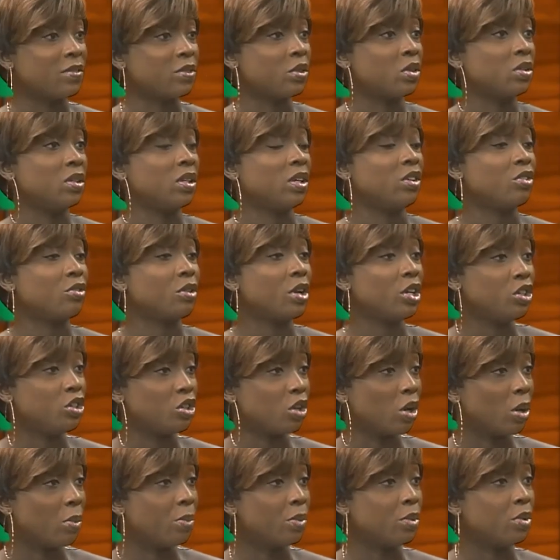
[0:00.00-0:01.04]
have done a great
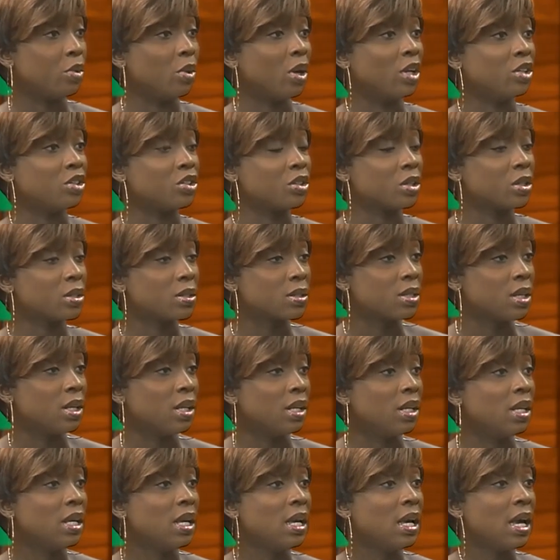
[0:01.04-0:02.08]
job, you know,
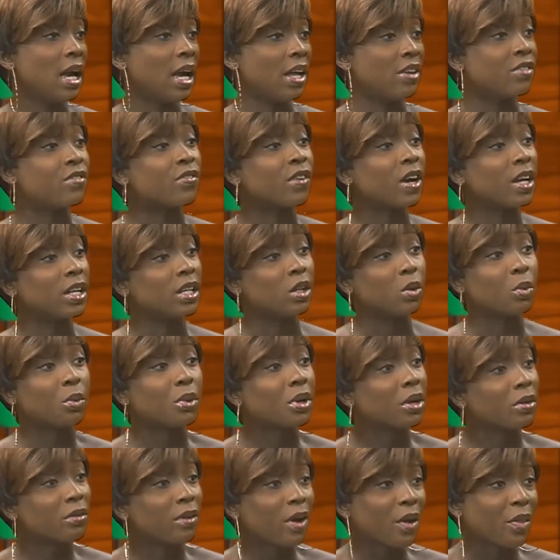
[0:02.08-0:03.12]
adjusting and finding a
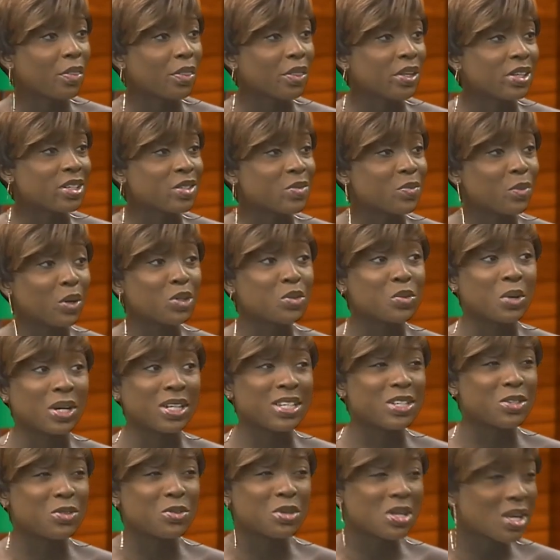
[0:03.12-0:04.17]
way around this. But
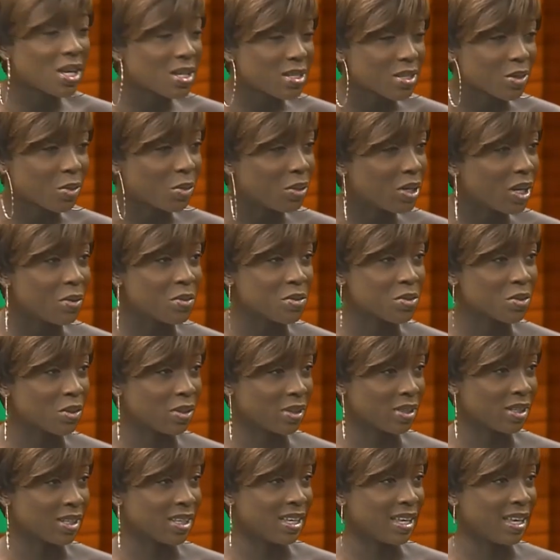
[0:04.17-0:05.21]
22 years ago, that was
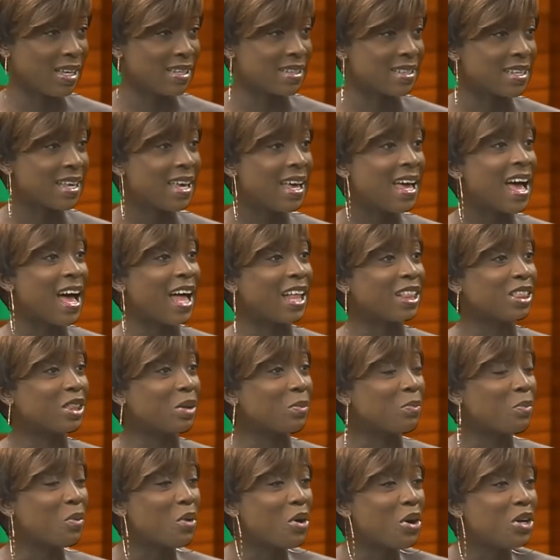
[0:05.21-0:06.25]
not the case. At
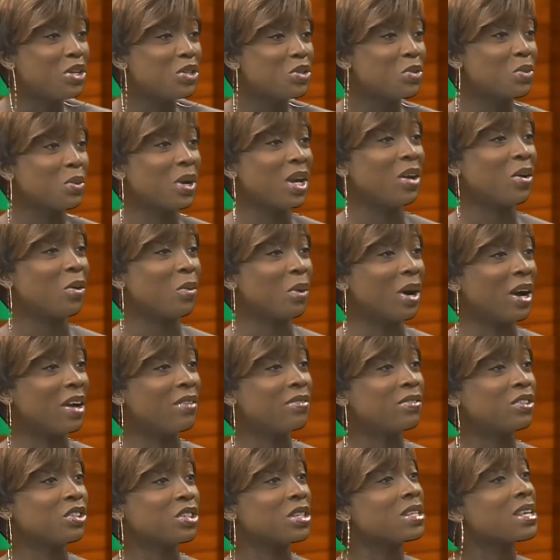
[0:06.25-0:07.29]
the point where your wife
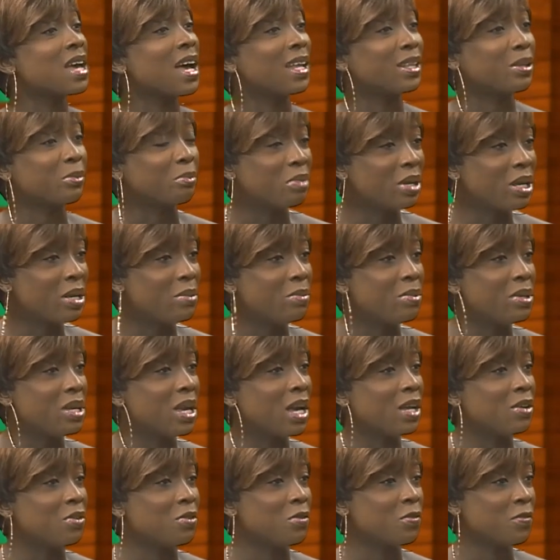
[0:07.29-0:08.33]
just had a baby
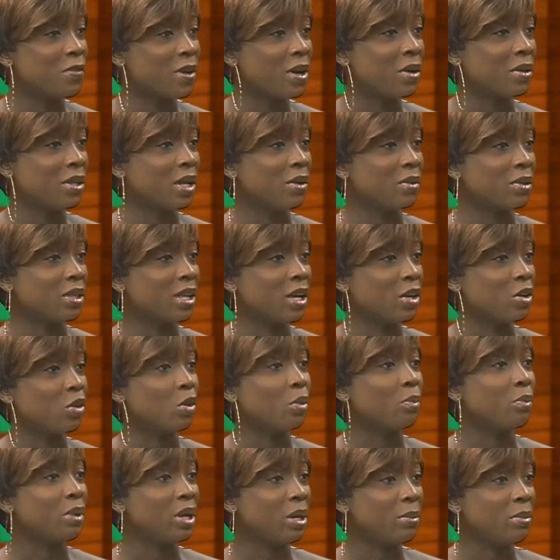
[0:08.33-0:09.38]
and you found out that your
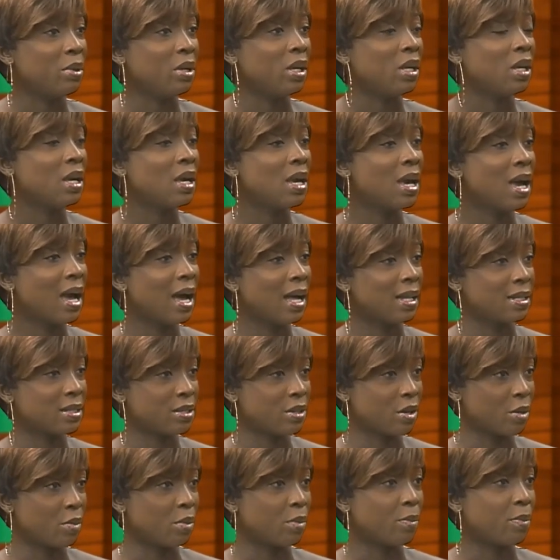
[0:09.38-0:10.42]
baby had
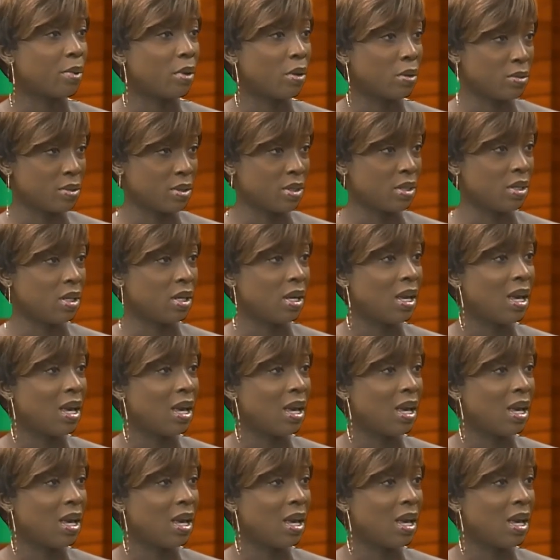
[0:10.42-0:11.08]
cerebral palsy,